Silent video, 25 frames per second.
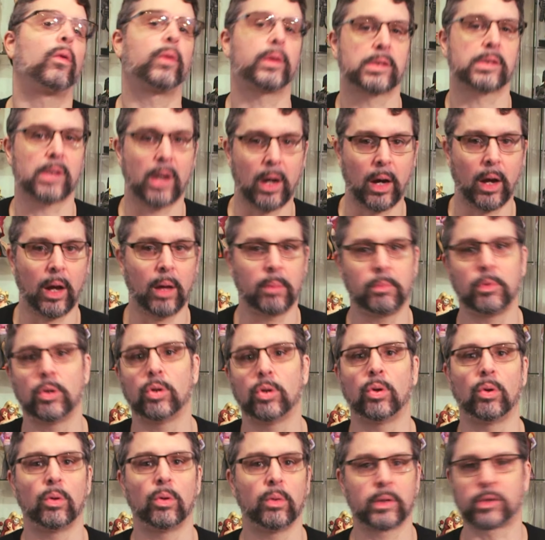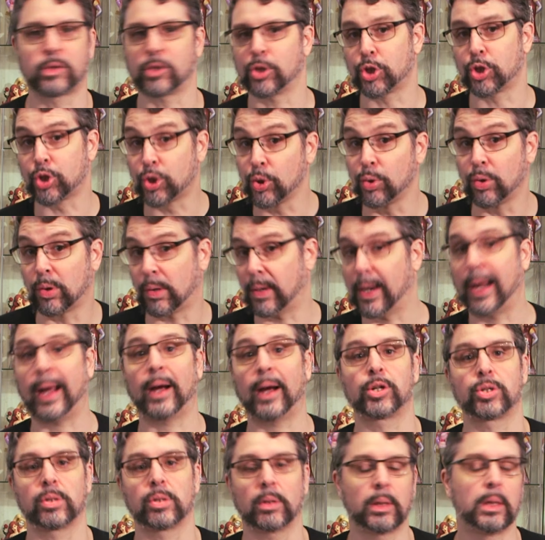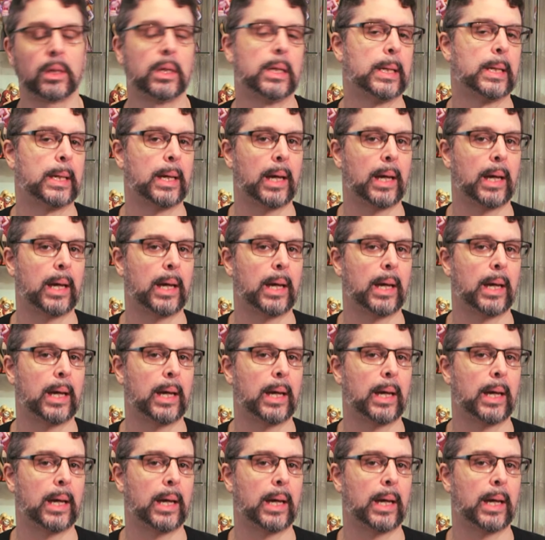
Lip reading: the time. It's a shooter actually,